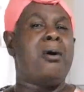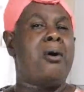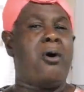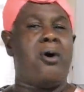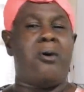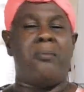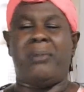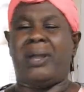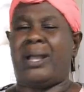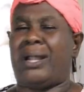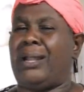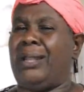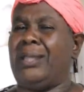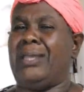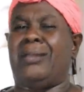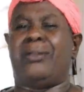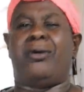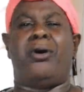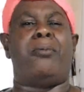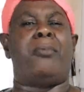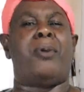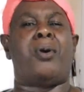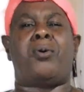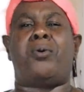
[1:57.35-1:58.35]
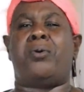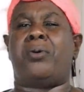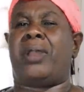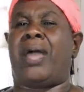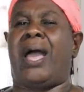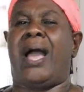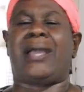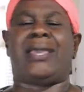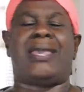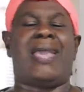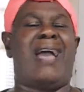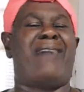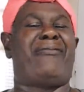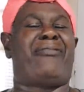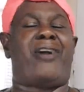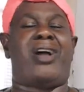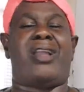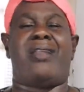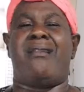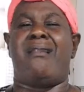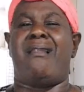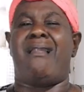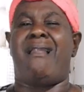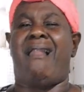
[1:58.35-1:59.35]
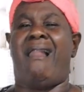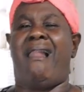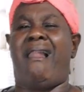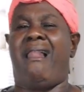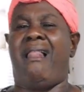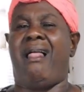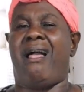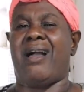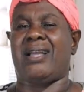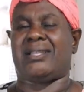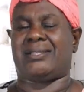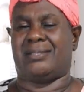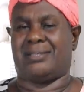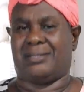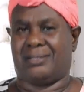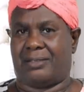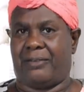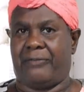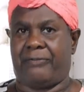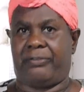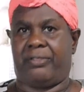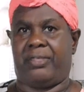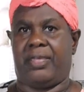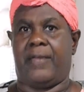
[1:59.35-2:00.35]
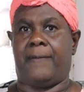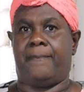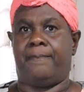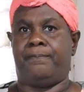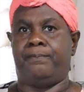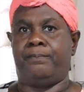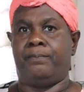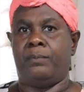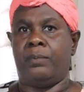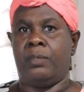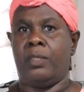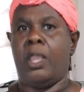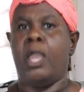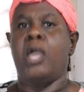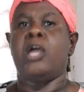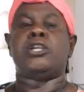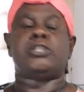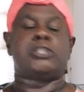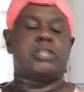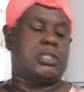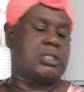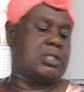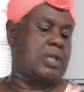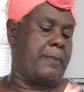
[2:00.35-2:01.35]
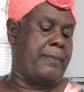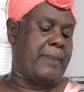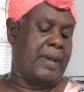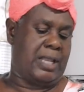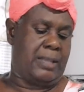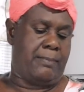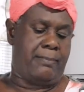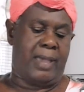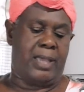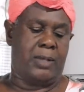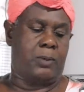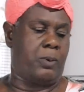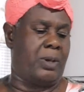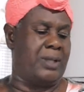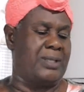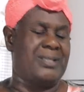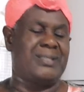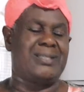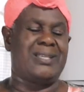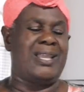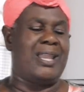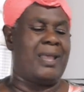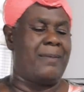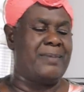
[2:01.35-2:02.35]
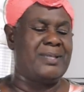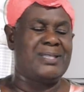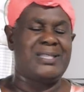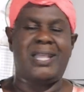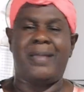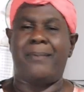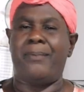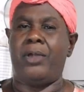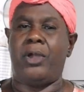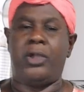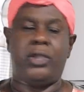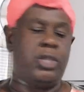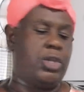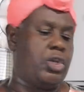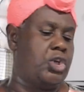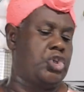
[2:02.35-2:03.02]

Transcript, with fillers: on I clean, on I cook the ackee. I've got lots of them. So somebody might want to say, hey, Miss Debbie, you're